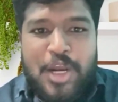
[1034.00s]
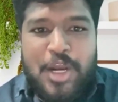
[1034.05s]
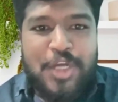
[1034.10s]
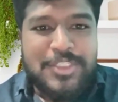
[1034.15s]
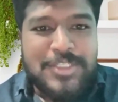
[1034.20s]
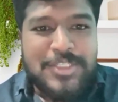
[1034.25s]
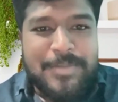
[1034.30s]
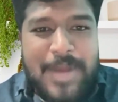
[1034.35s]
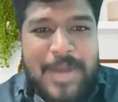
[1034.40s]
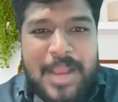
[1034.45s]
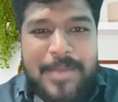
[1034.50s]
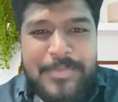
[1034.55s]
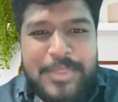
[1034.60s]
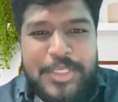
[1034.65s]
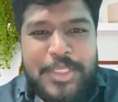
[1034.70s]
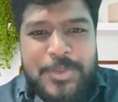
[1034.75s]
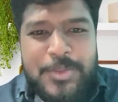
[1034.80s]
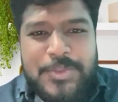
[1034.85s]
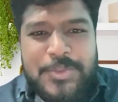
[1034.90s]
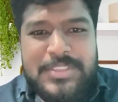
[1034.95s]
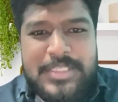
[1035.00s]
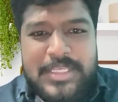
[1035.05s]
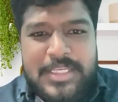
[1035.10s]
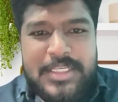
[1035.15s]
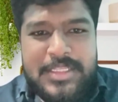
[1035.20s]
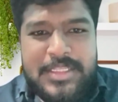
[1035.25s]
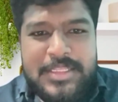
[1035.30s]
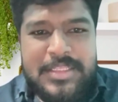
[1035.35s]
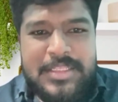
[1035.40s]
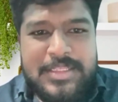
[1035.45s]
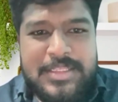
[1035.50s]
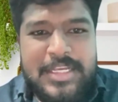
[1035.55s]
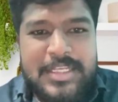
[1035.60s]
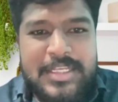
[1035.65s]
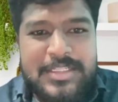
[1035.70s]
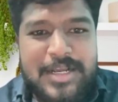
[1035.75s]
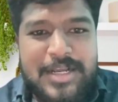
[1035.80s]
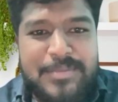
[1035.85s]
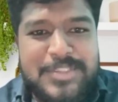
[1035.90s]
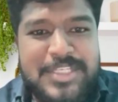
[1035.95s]
Awesome.
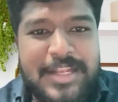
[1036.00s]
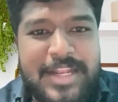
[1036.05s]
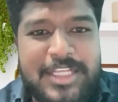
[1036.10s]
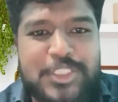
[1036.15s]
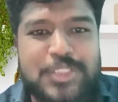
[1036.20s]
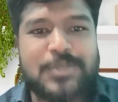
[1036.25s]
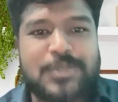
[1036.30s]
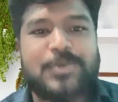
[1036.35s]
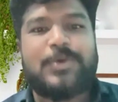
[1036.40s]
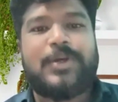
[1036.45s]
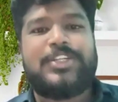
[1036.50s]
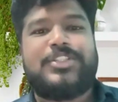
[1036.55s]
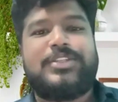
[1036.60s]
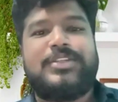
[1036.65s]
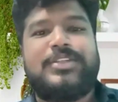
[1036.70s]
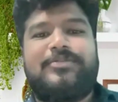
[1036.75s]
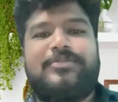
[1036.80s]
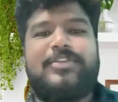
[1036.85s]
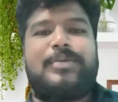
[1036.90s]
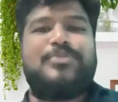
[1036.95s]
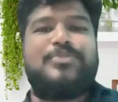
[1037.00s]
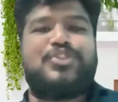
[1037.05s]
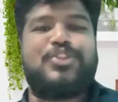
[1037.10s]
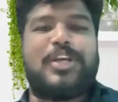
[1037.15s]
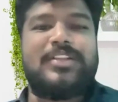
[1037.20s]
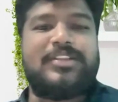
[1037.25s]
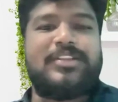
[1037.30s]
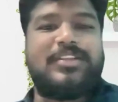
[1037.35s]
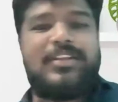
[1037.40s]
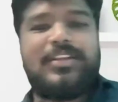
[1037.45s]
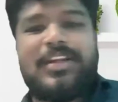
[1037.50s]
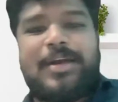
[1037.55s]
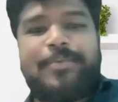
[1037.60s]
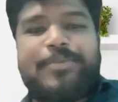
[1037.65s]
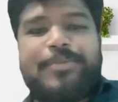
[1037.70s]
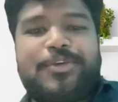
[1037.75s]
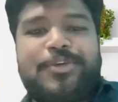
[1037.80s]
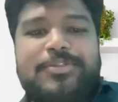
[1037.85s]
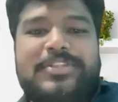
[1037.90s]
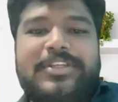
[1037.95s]
There comes the next question from Jatin.
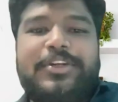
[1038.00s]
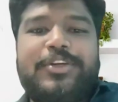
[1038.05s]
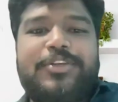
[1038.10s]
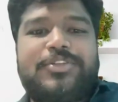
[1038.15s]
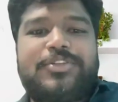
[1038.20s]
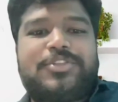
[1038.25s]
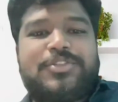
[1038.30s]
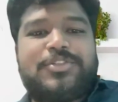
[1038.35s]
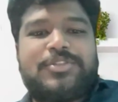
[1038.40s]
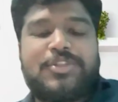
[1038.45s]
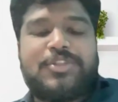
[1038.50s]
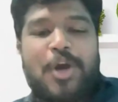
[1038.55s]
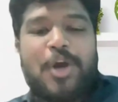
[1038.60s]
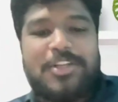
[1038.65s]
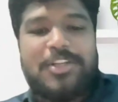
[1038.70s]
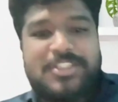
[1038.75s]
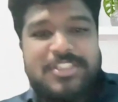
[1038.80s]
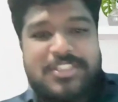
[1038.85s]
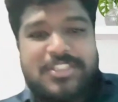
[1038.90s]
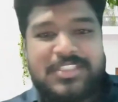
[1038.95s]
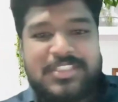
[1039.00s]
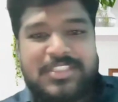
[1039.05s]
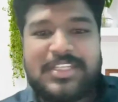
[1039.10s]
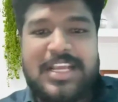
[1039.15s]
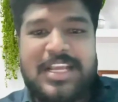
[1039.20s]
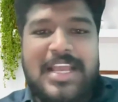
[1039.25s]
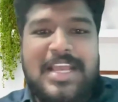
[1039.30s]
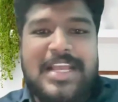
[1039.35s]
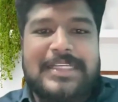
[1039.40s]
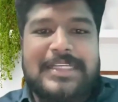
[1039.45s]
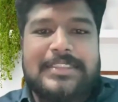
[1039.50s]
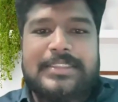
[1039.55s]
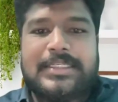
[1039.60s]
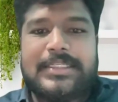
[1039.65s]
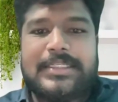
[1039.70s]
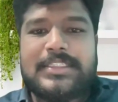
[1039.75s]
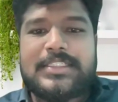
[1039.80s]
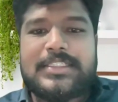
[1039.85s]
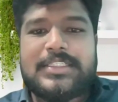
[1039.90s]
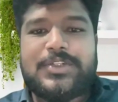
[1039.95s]
I'm using Georges
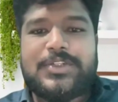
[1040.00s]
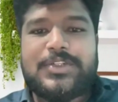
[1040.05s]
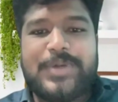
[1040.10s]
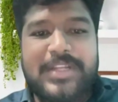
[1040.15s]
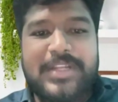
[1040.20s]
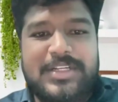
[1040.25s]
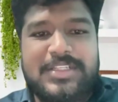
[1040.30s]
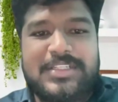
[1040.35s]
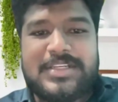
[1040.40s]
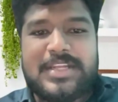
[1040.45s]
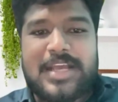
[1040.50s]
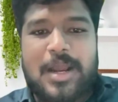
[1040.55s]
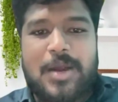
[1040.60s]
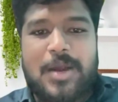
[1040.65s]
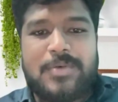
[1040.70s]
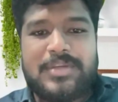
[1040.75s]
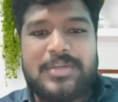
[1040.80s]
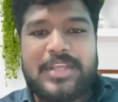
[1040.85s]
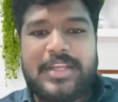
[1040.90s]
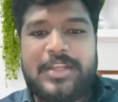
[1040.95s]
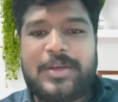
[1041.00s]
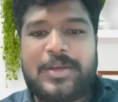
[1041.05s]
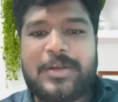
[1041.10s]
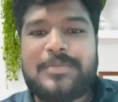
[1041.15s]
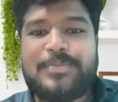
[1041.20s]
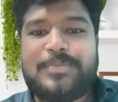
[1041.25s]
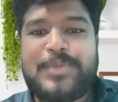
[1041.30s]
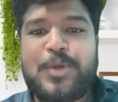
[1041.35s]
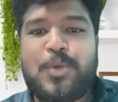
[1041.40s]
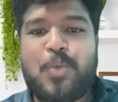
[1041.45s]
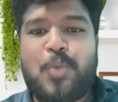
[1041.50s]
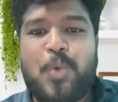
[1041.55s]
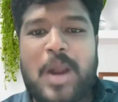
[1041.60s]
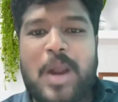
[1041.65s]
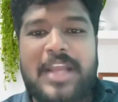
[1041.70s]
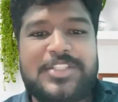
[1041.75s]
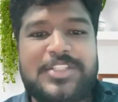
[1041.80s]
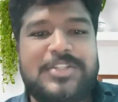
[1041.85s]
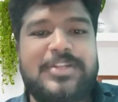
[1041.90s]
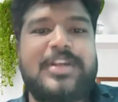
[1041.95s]
since 3 years now. Can you help me?
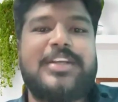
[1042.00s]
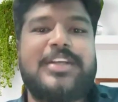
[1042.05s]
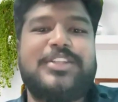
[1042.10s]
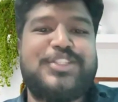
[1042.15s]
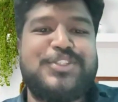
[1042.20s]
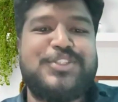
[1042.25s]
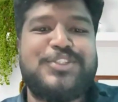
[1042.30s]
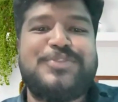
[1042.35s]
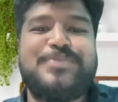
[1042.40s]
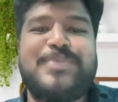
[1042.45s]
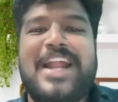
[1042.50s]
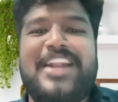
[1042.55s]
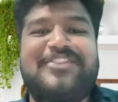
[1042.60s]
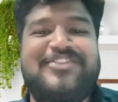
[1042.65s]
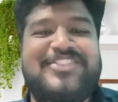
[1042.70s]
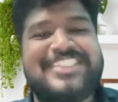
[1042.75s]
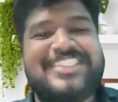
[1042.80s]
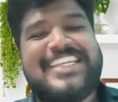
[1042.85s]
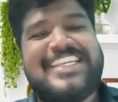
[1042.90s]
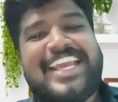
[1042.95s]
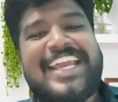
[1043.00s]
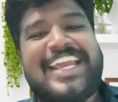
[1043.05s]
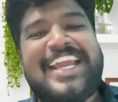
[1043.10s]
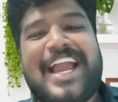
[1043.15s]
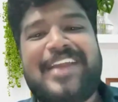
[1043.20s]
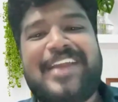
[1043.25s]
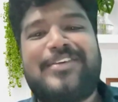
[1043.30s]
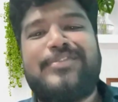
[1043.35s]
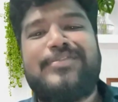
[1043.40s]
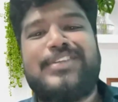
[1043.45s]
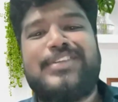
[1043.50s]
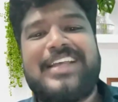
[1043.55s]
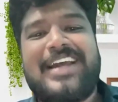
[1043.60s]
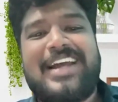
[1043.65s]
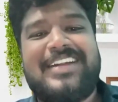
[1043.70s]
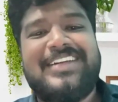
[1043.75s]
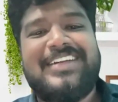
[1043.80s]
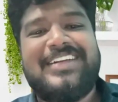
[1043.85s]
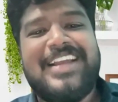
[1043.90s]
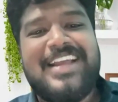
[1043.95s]
Why should I choose Manifest AI over
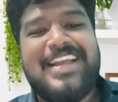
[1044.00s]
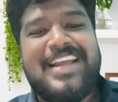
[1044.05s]
that?